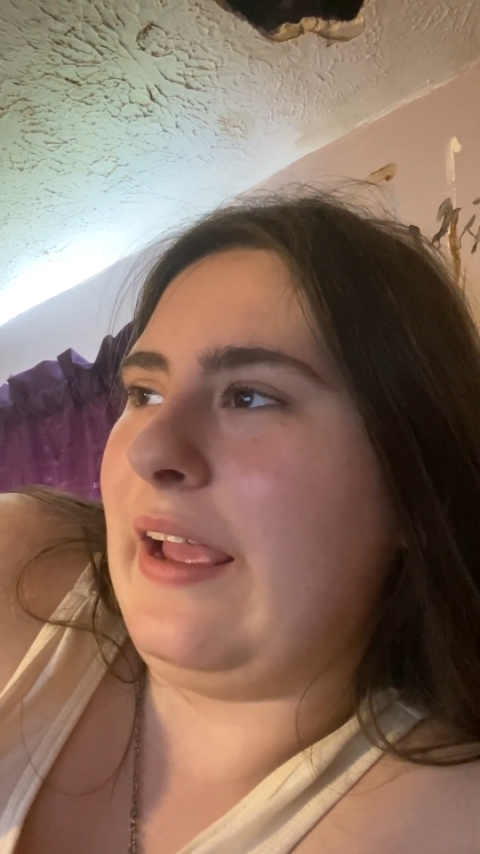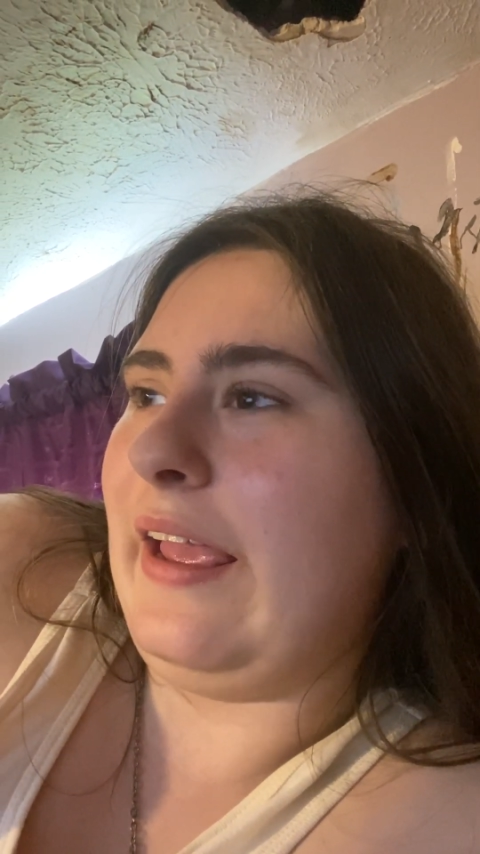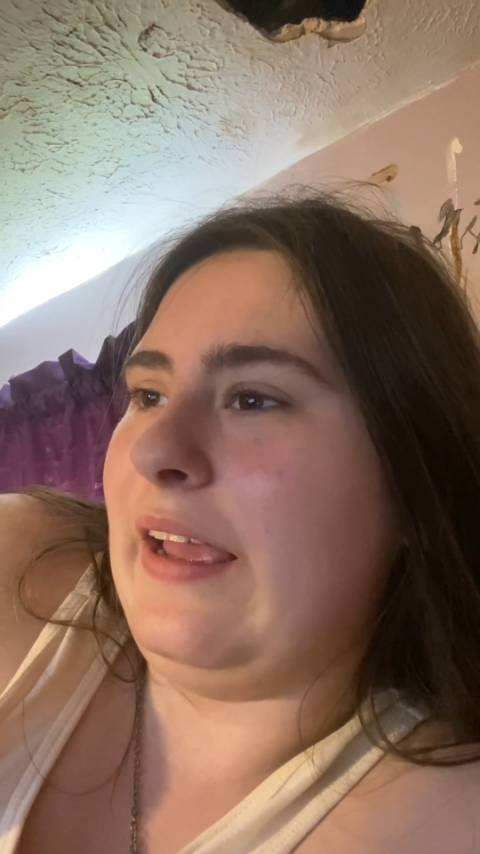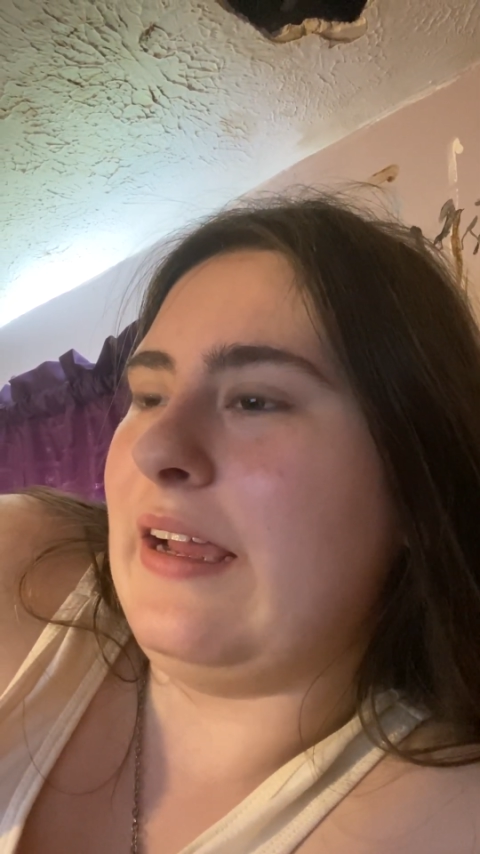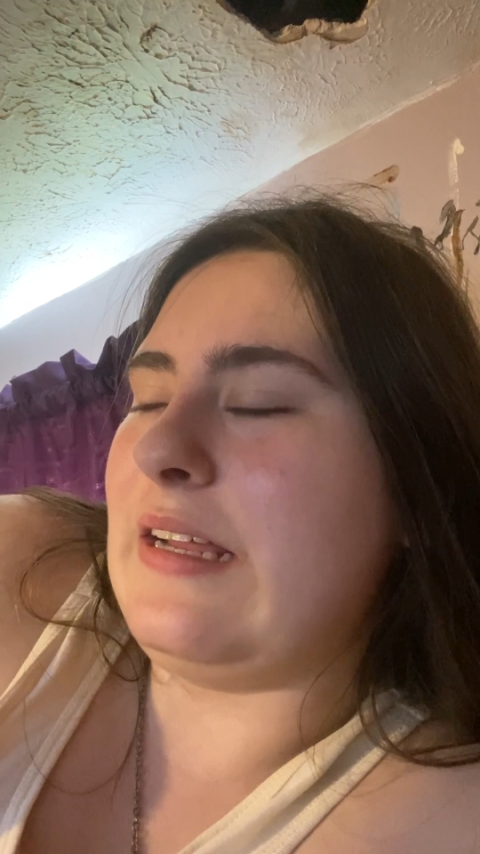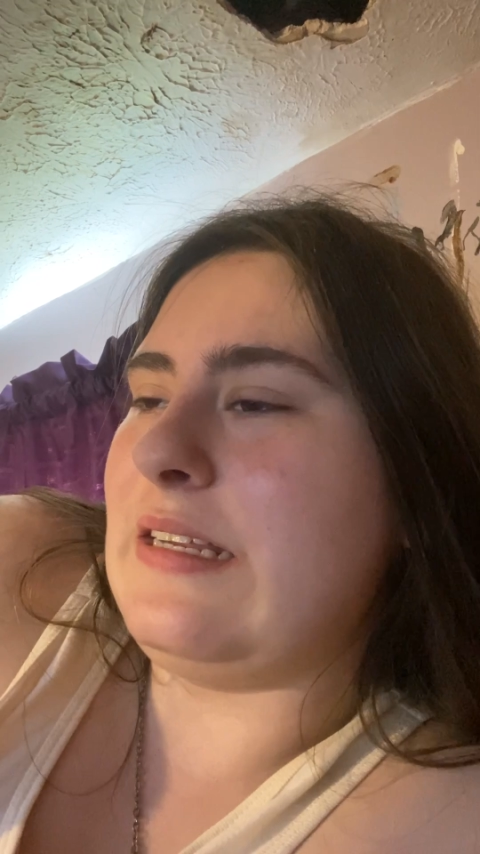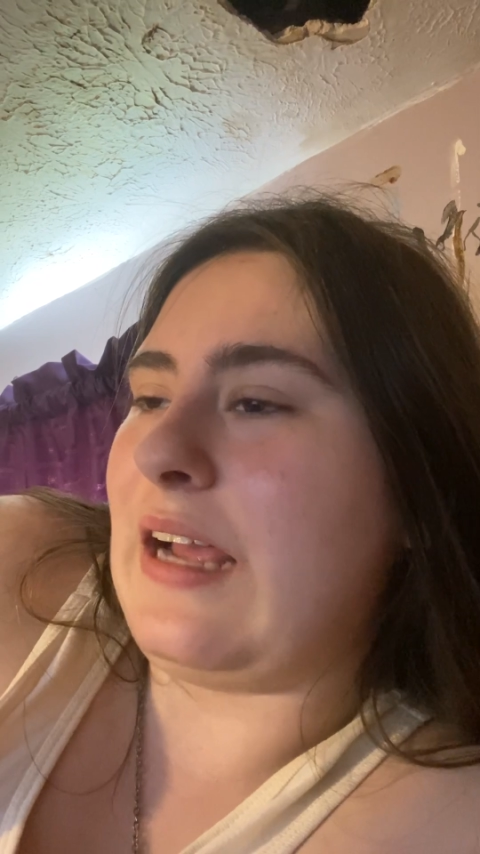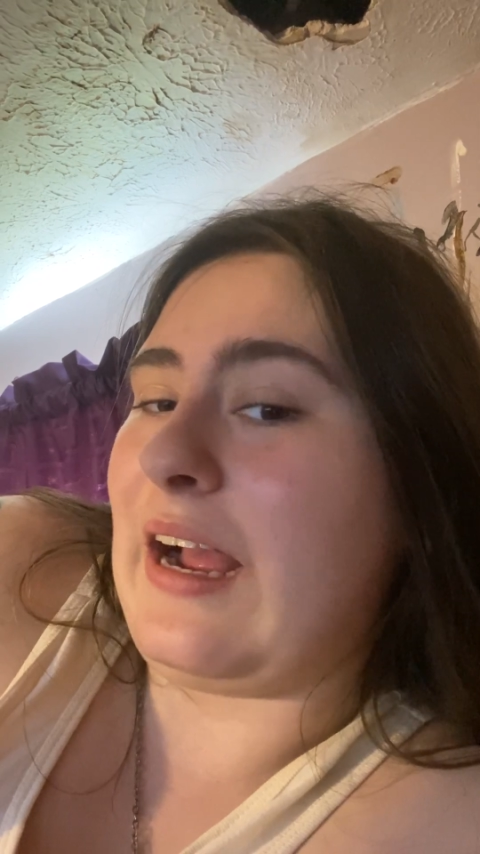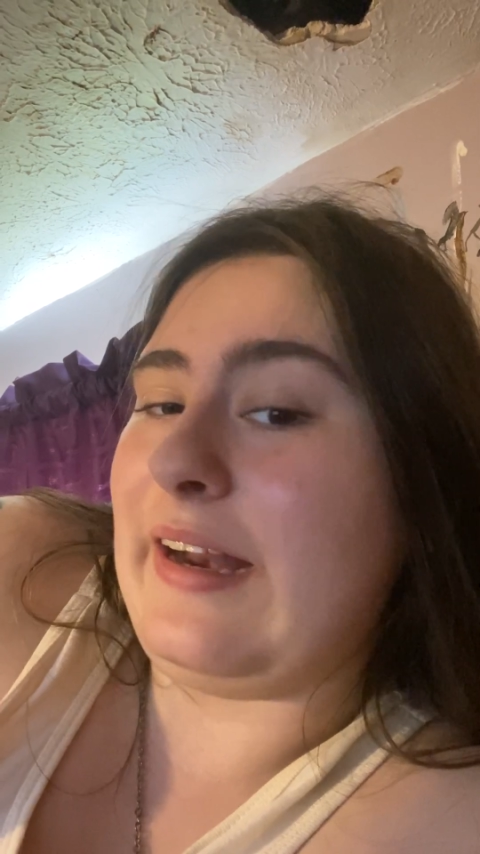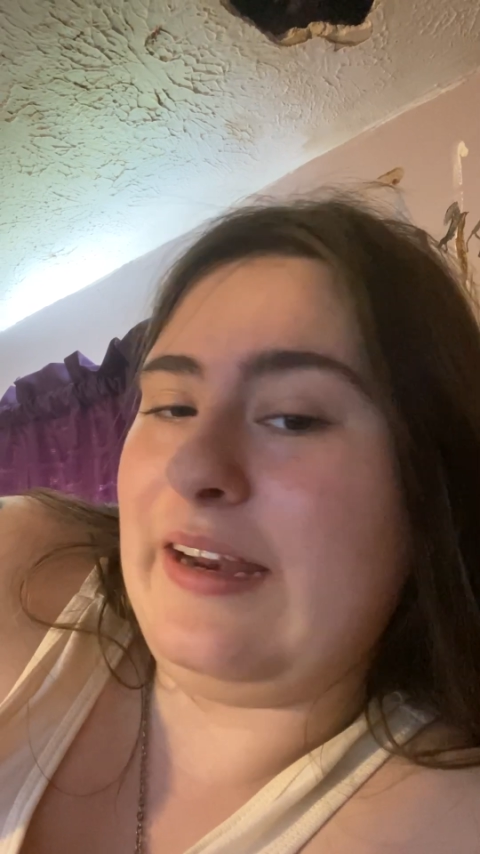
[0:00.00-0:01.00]
and
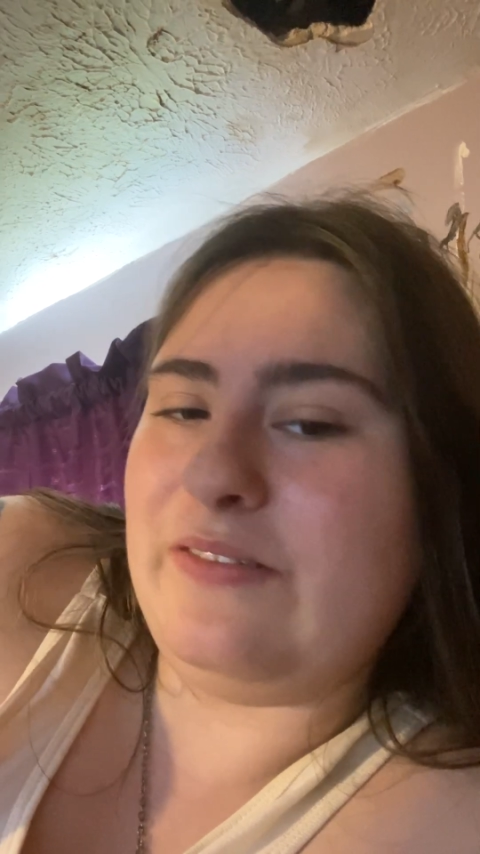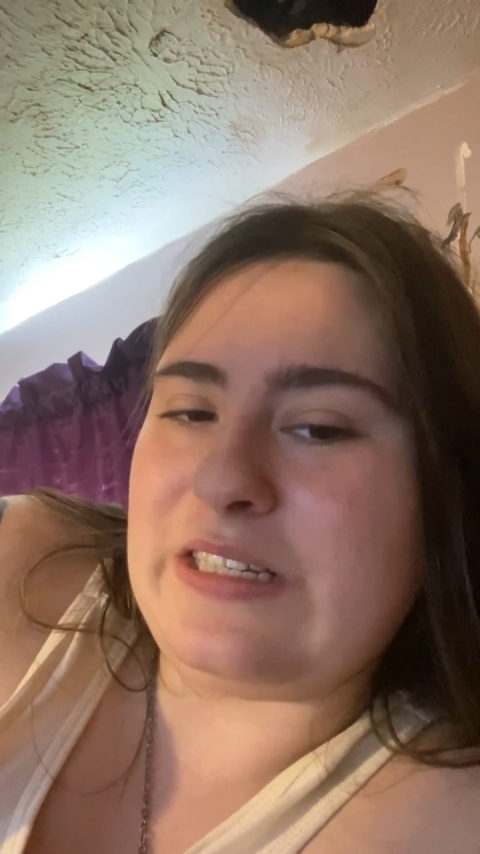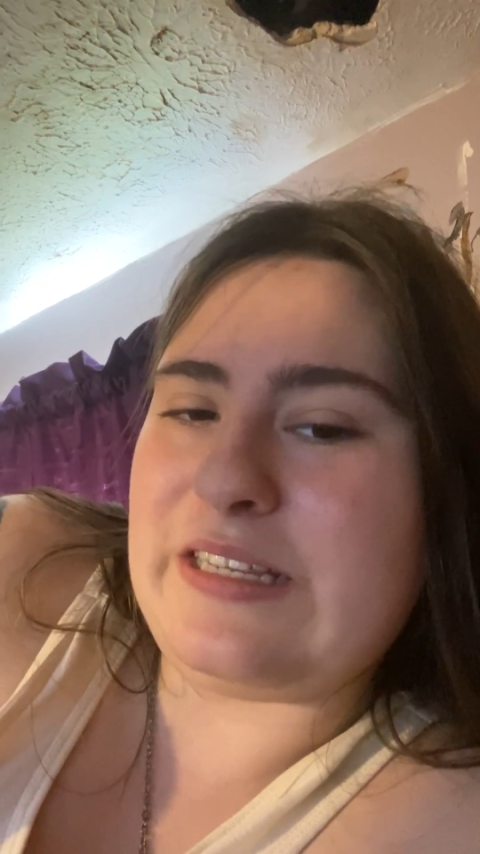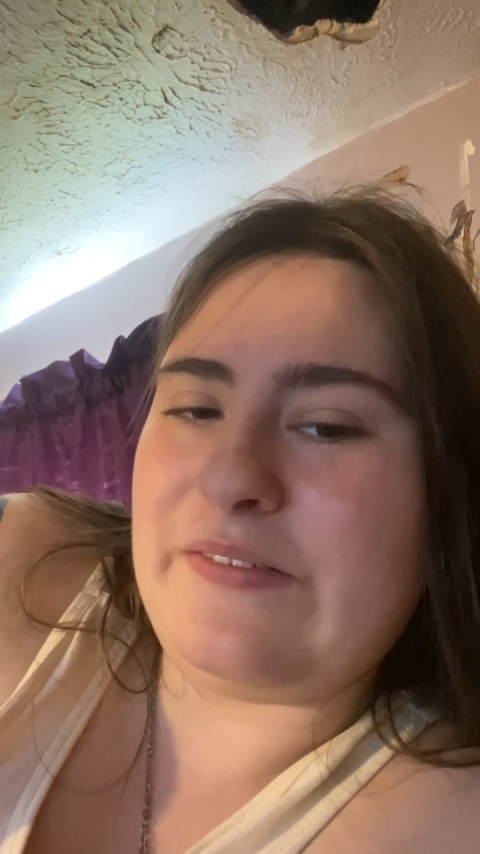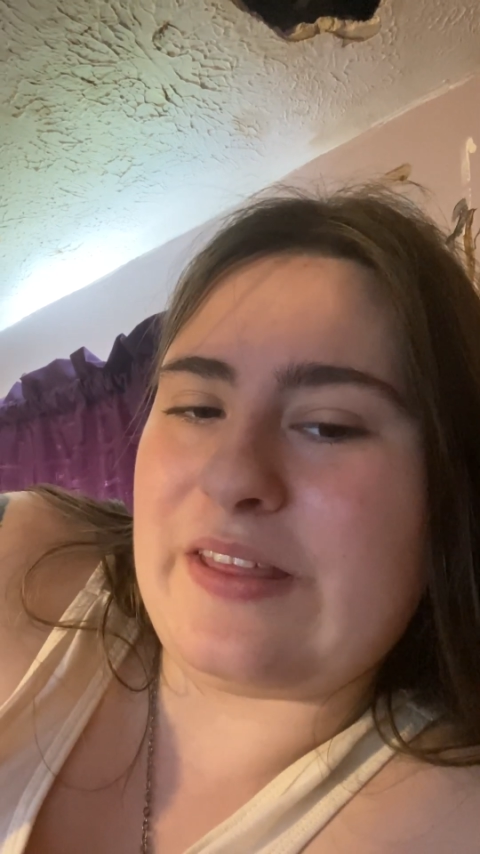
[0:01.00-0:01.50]
I didn't receive